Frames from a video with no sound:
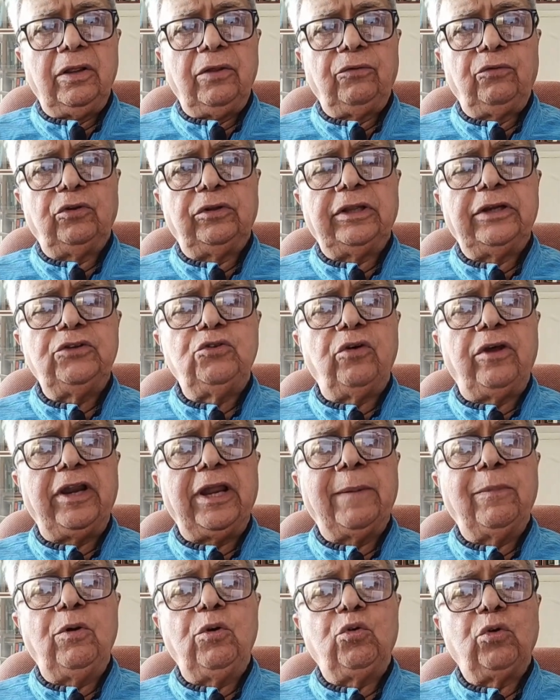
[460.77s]
so that you are
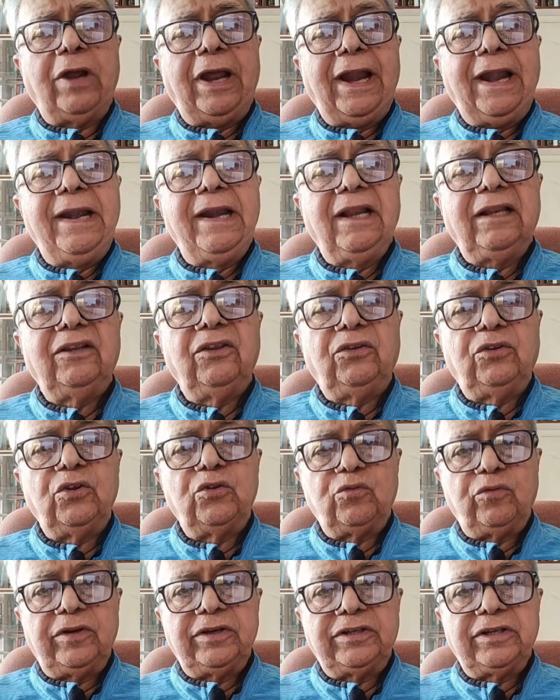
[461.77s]
able to handle the
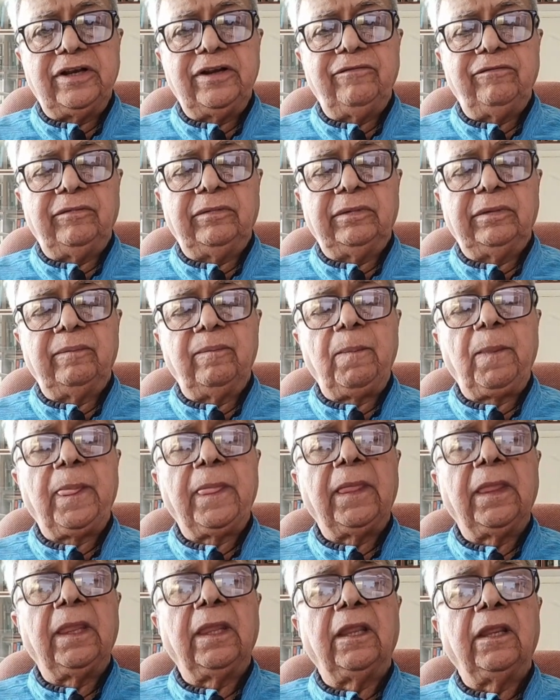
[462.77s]
situation
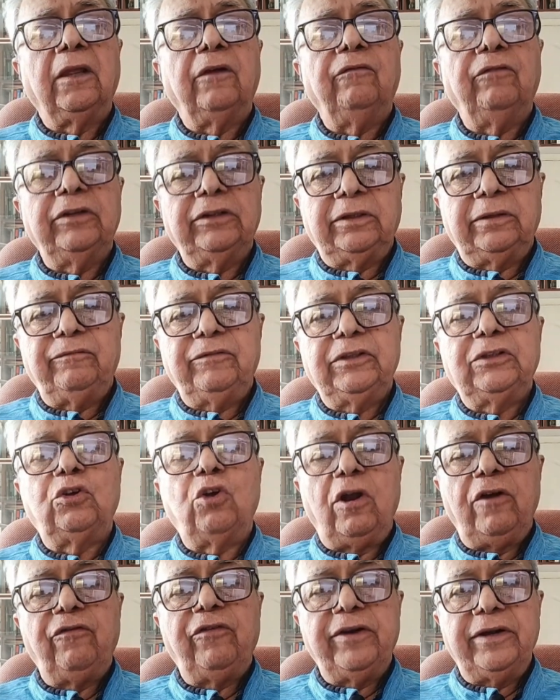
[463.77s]
with
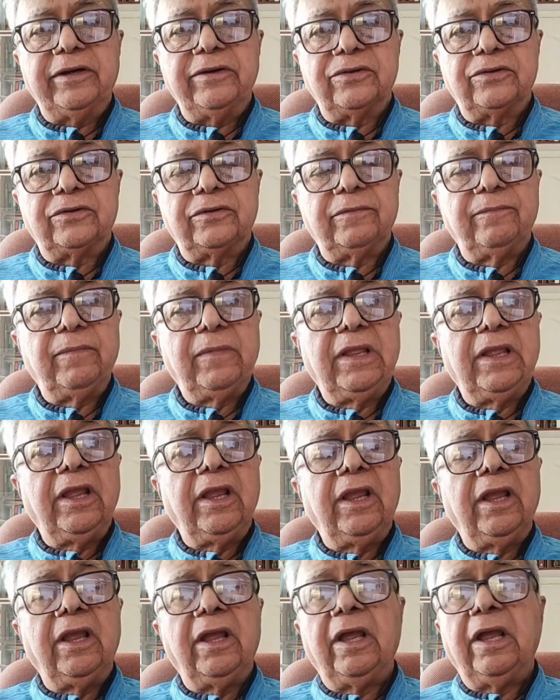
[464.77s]
confidence.
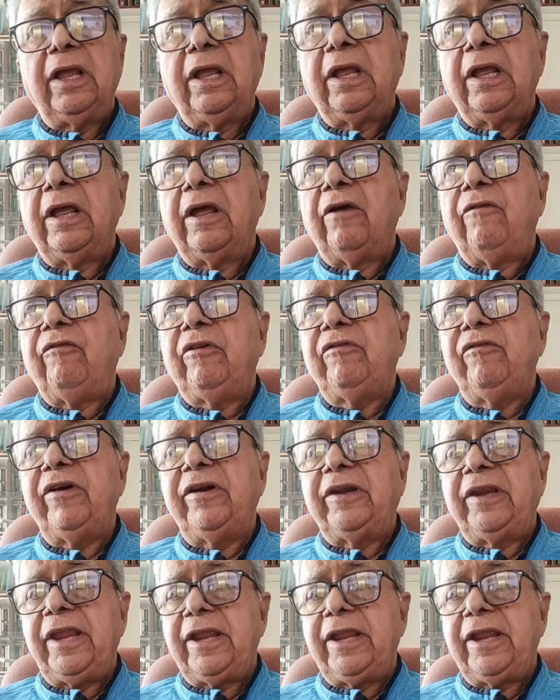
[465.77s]
When we